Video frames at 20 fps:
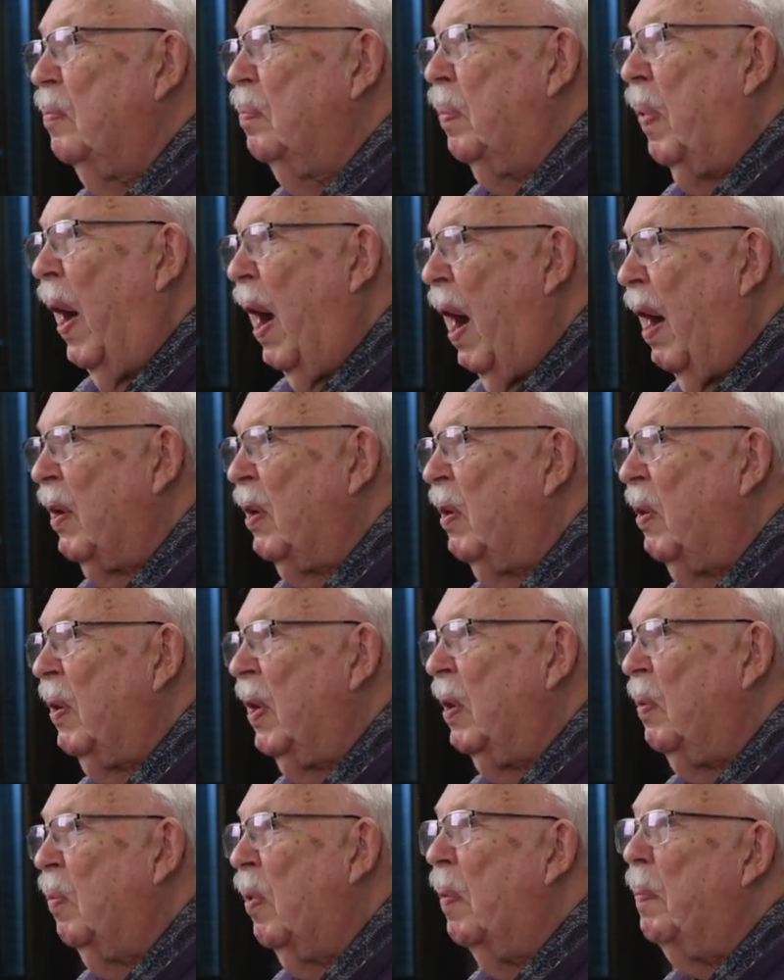
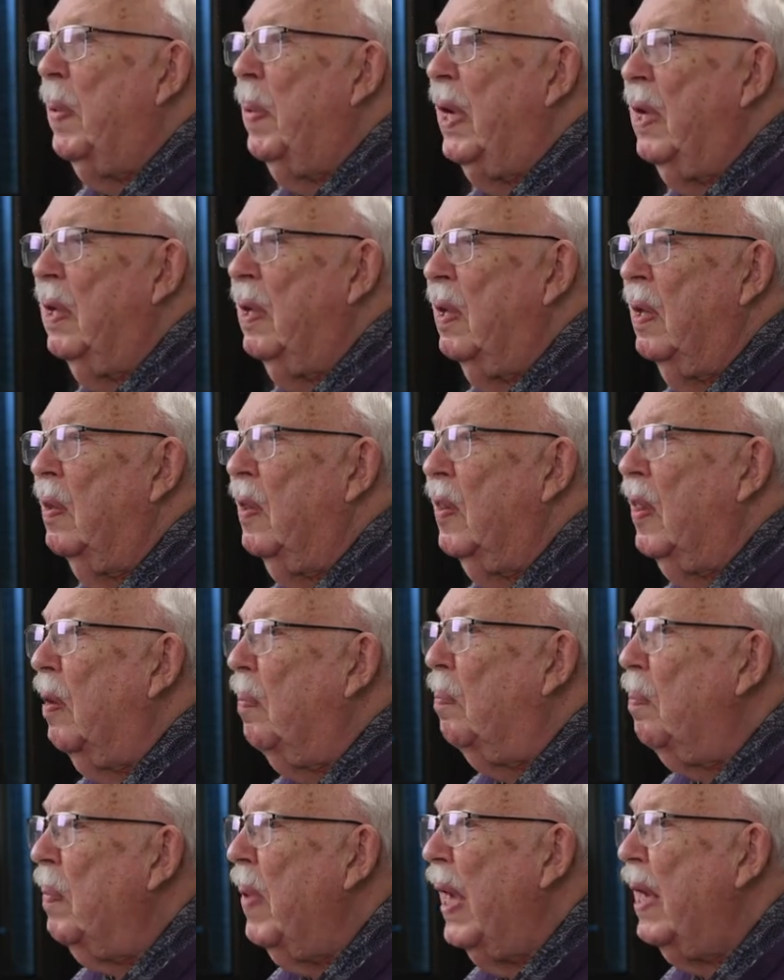pottery will be
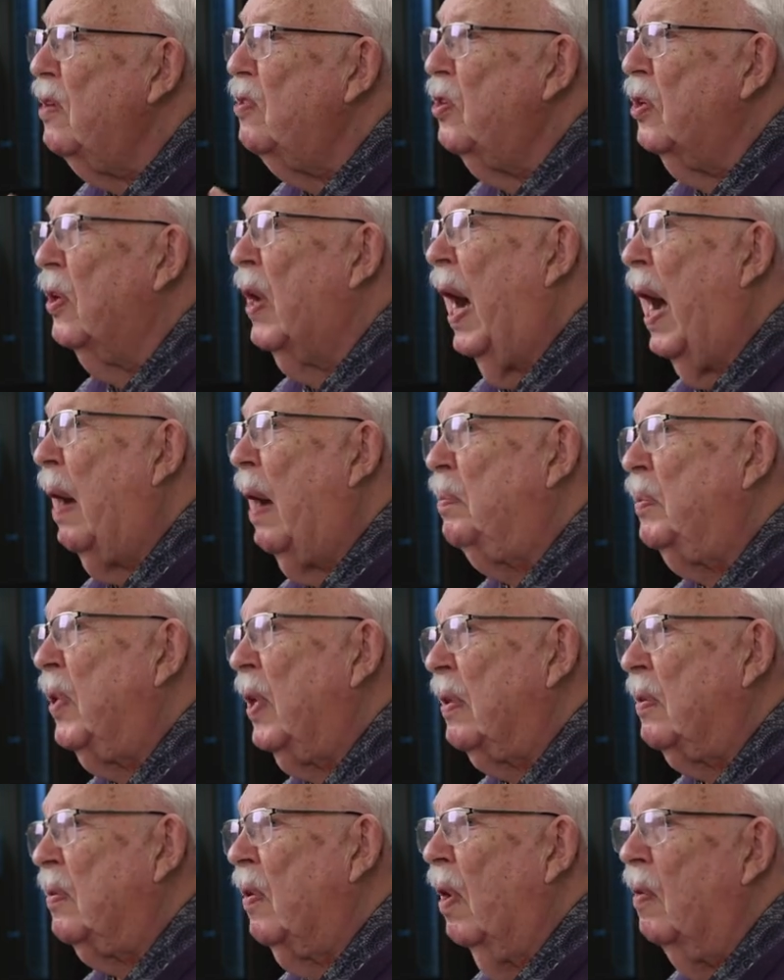the major
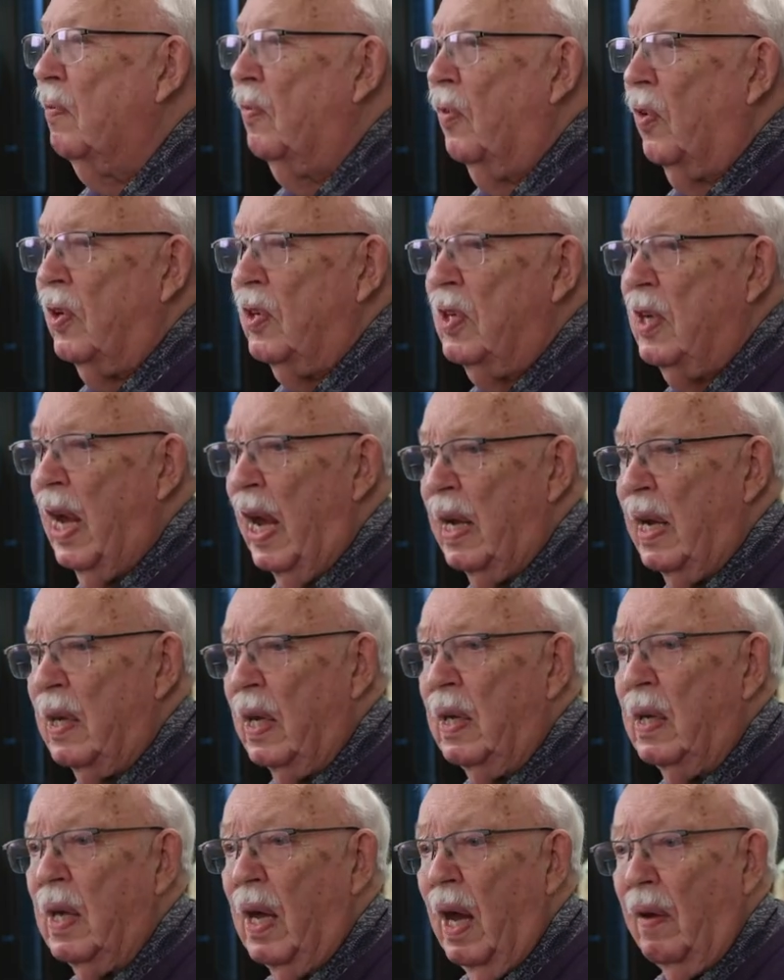object for
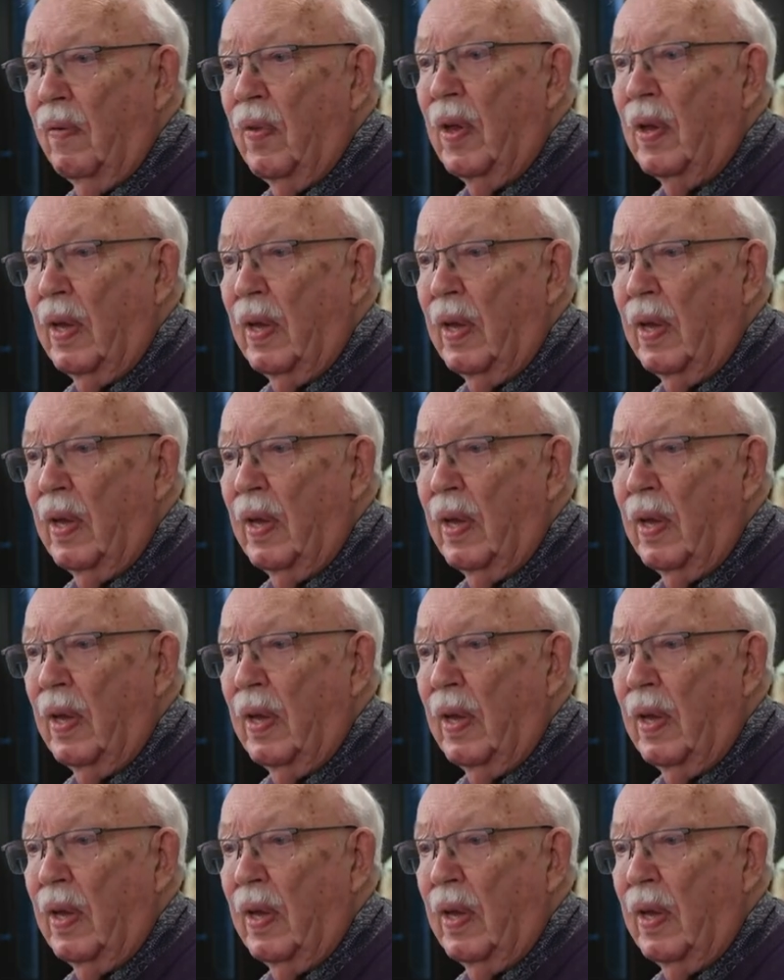dating of the